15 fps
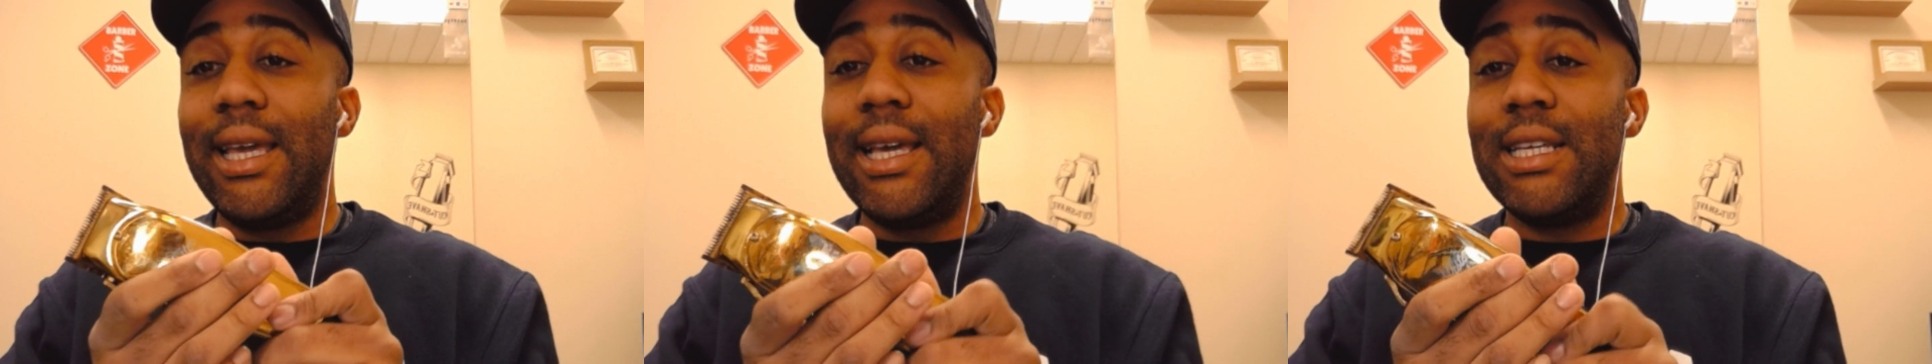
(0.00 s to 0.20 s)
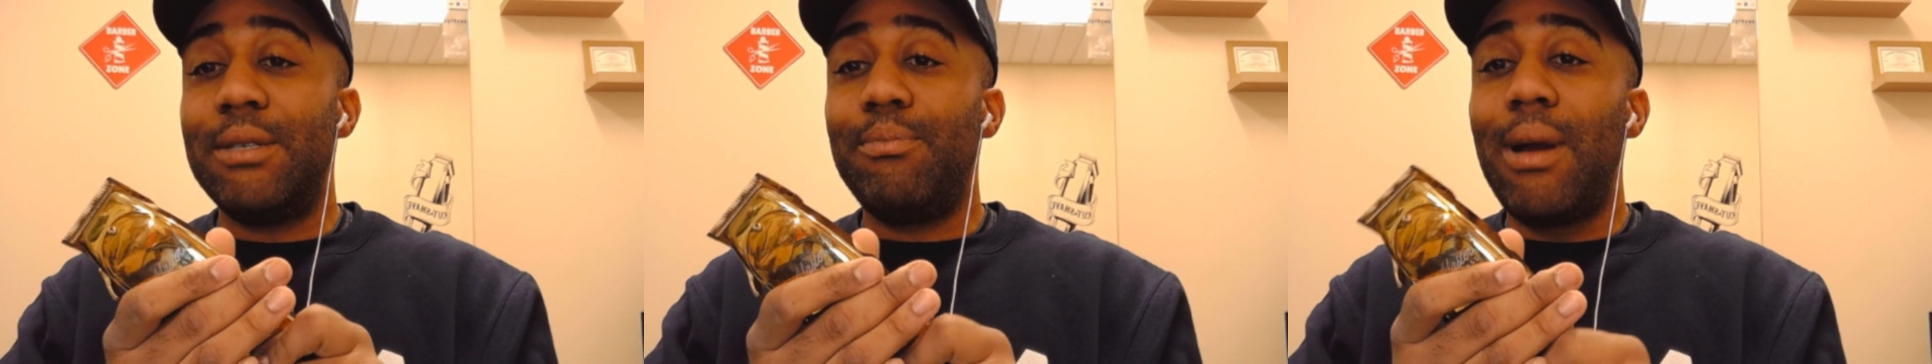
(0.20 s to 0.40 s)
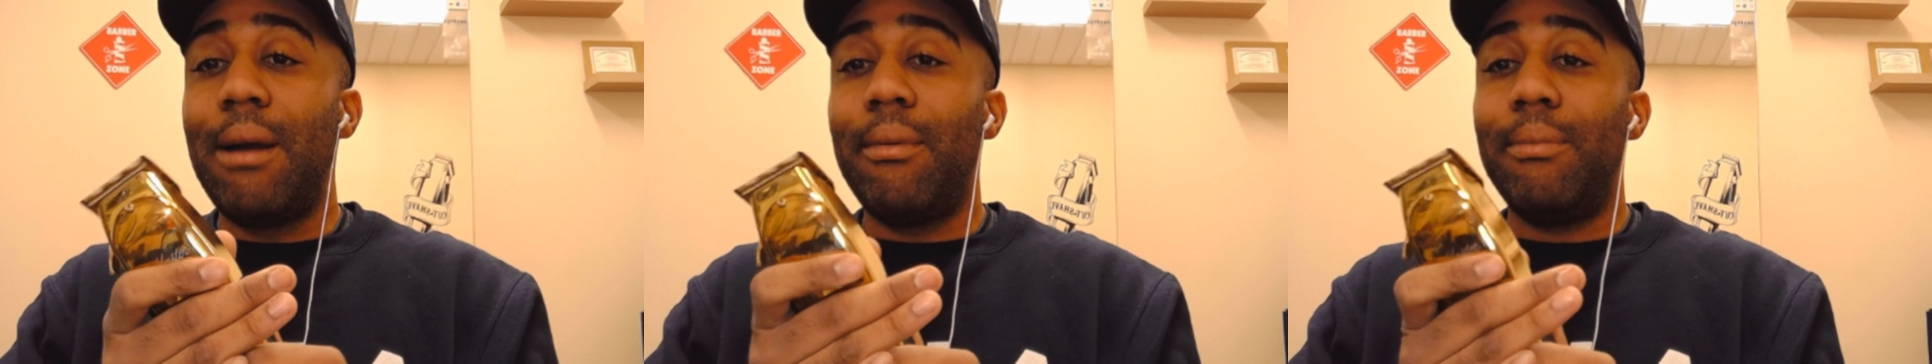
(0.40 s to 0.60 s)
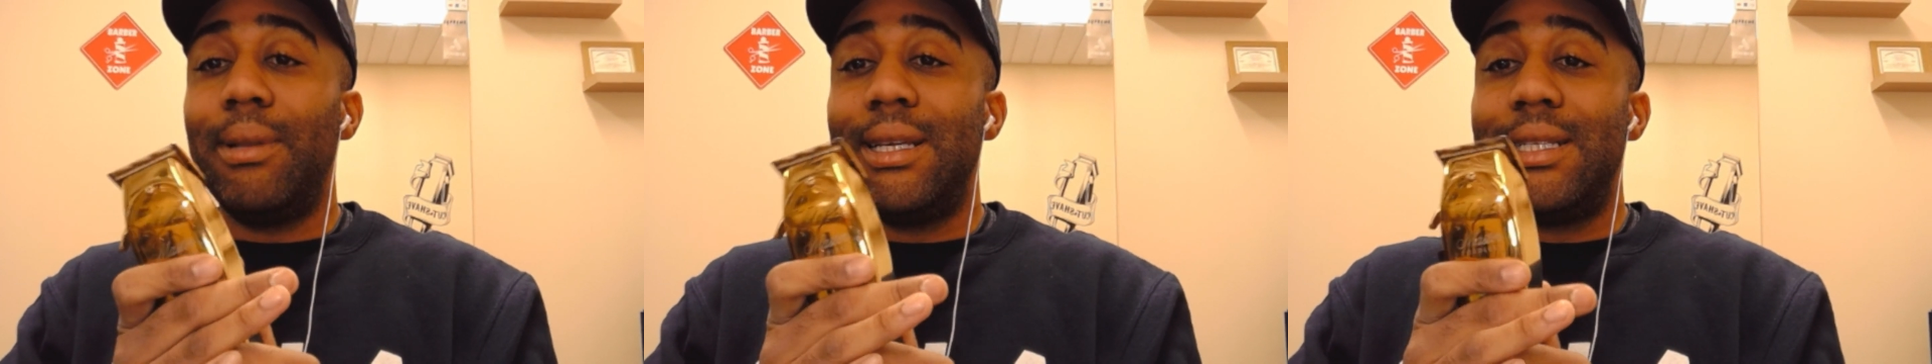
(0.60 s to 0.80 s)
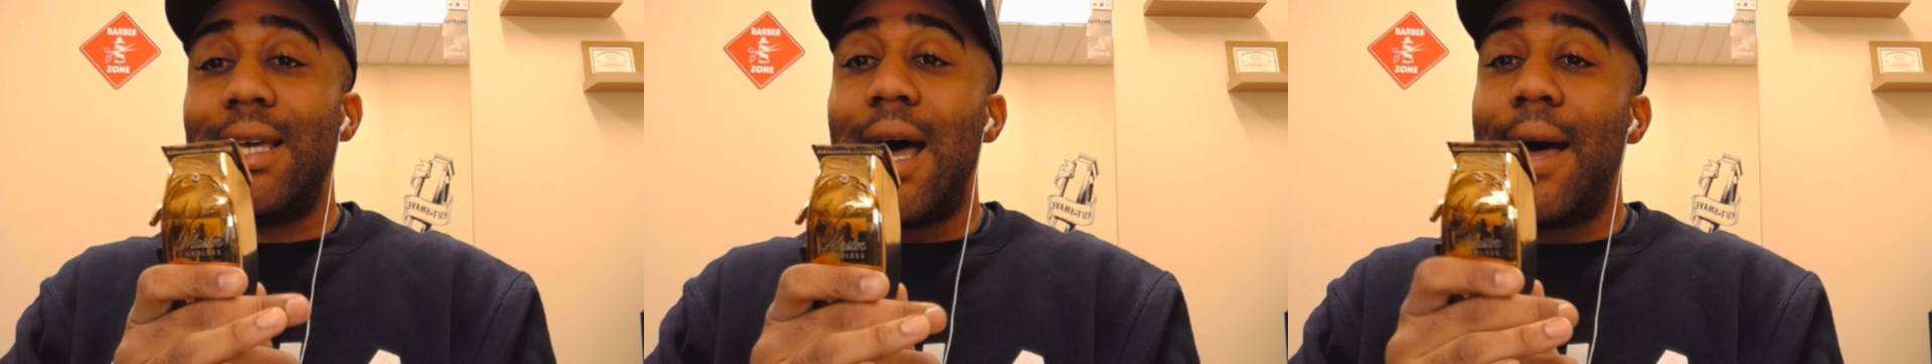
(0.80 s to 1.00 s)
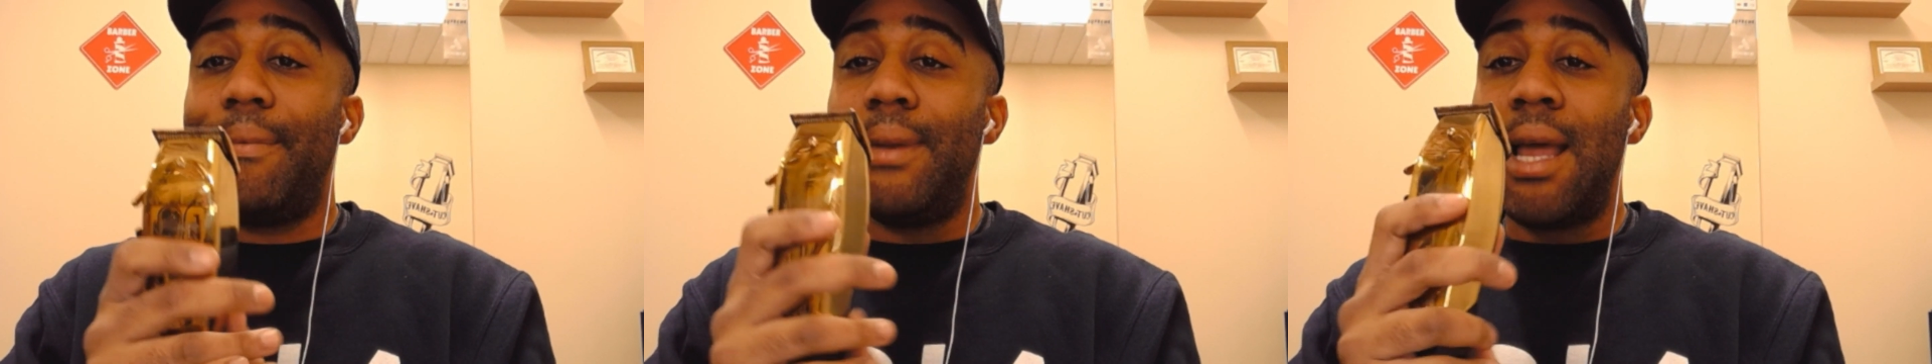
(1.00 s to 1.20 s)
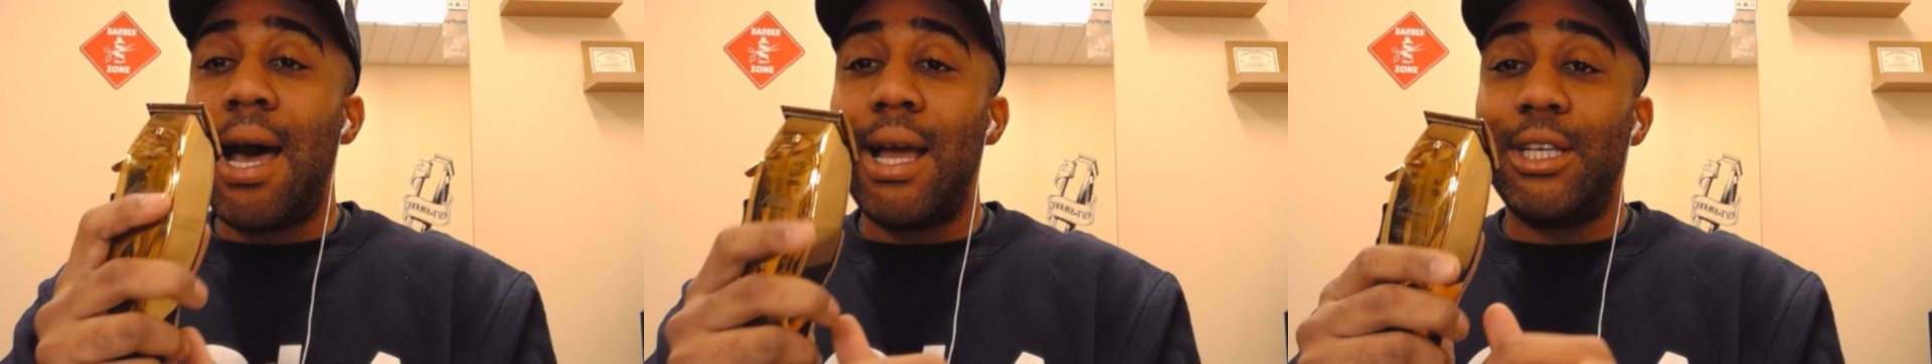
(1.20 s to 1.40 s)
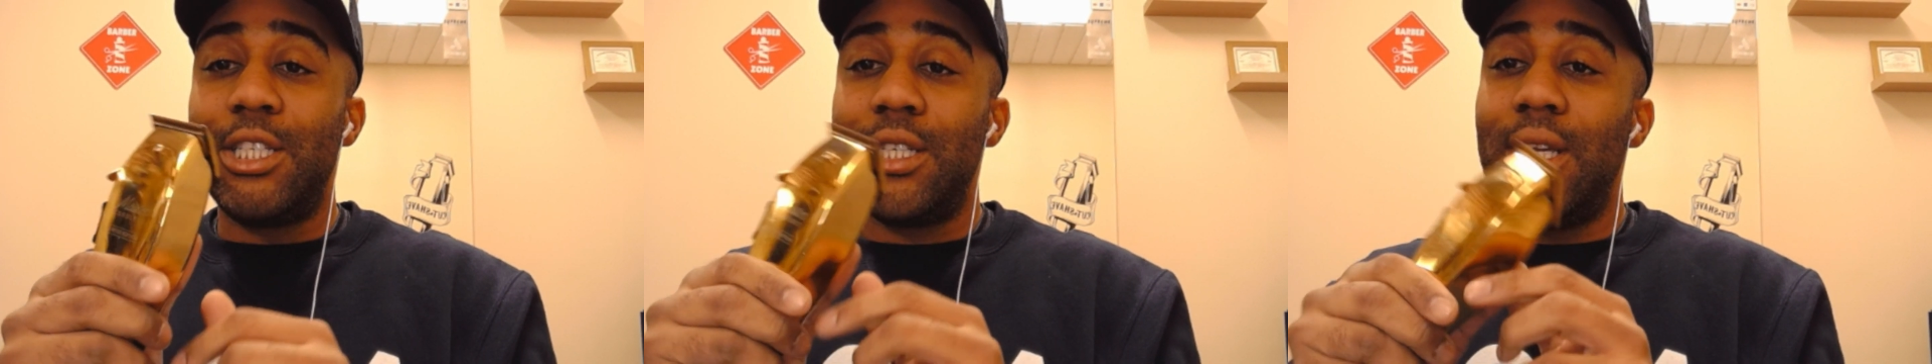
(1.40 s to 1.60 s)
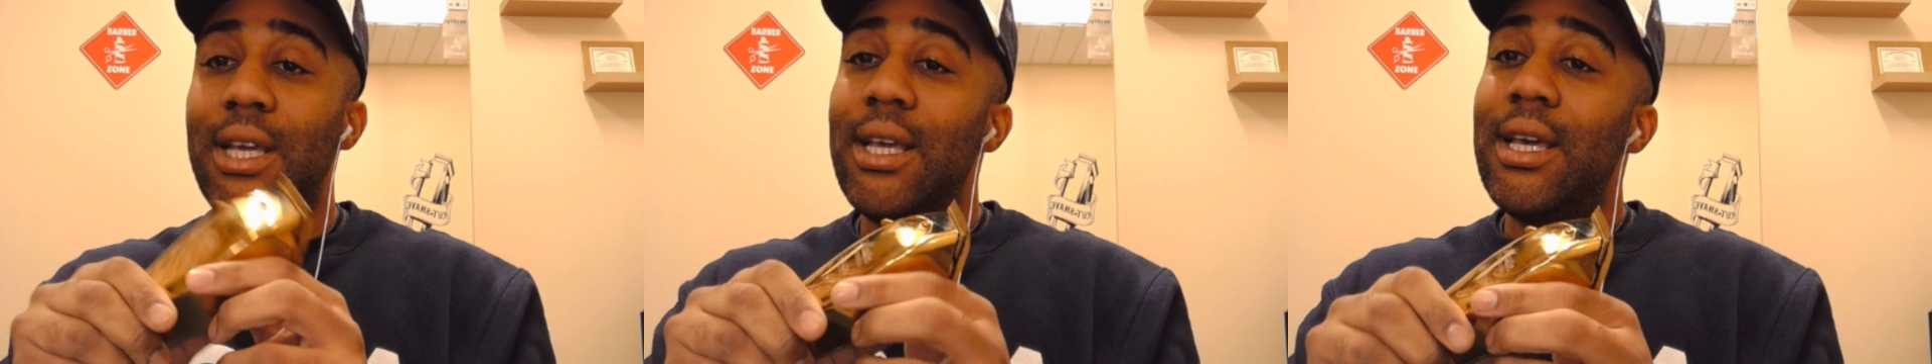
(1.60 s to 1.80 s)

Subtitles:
is probably top notch.